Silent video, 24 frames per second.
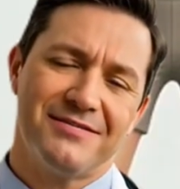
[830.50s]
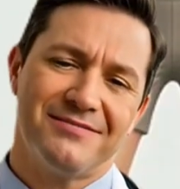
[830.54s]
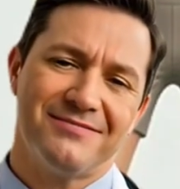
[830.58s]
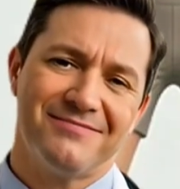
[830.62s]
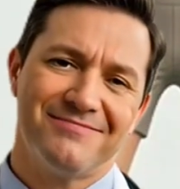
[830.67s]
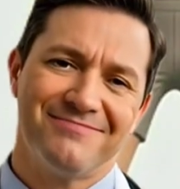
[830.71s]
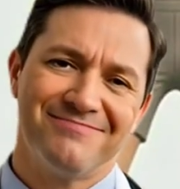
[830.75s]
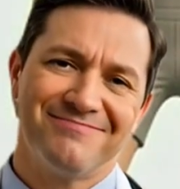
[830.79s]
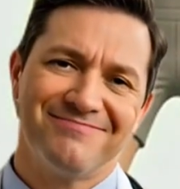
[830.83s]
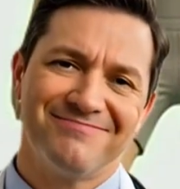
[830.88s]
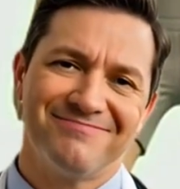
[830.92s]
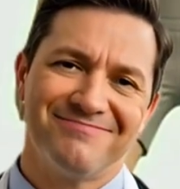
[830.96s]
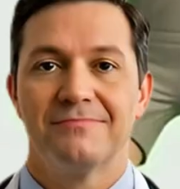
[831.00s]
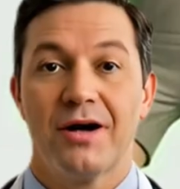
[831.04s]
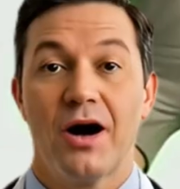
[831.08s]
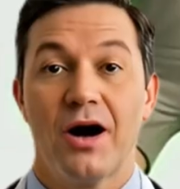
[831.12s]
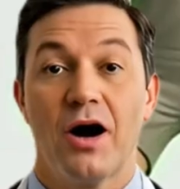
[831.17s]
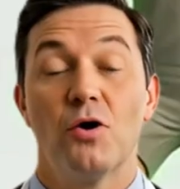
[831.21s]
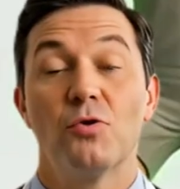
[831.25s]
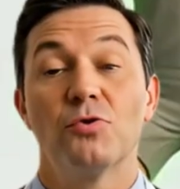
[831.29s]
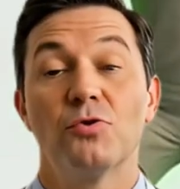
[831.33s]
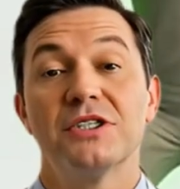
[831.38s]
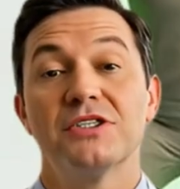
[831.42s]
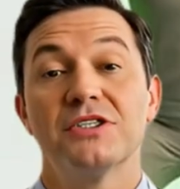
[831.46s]
Comment
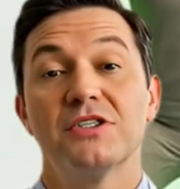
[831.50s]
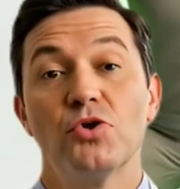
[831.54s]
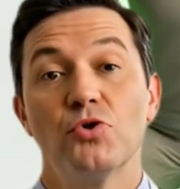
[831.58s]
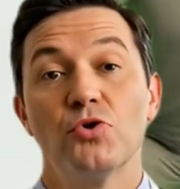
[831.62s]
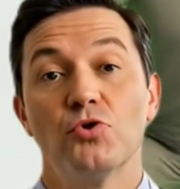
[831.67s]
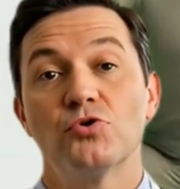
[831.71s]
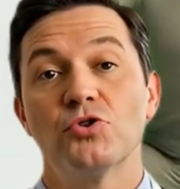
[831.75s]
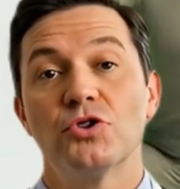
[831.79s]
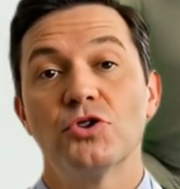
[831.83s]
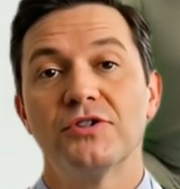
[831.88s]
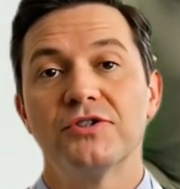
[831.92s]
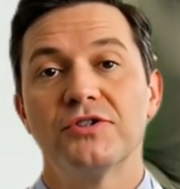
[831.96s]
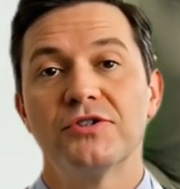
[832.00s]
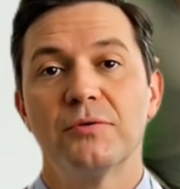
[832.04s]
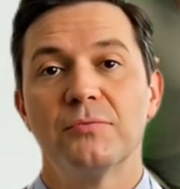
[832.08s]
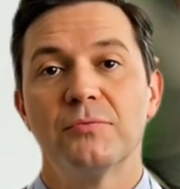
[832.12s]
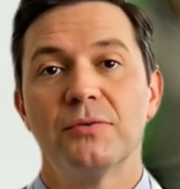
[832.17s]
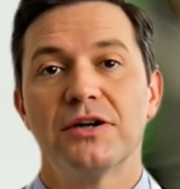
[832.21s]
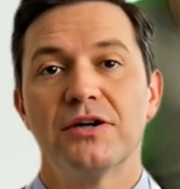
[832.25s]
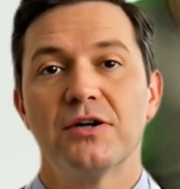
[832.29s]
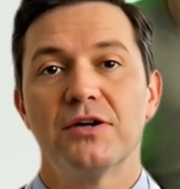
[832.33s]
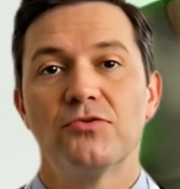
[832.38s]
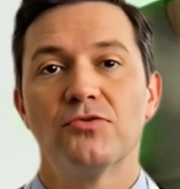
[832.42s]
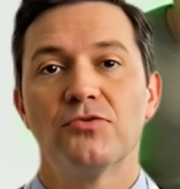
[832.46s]
below if you want me to
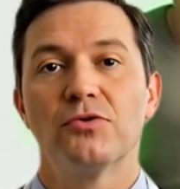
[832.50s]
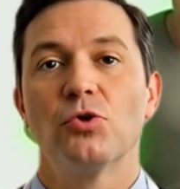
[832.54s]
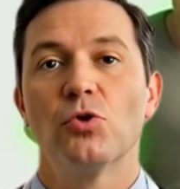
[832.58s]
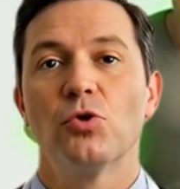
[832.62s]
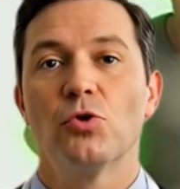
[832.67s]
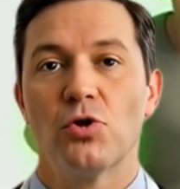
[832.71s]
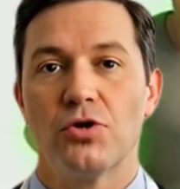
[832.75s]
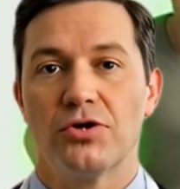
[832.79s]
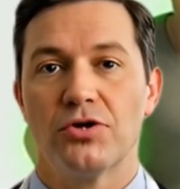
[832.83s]
create a full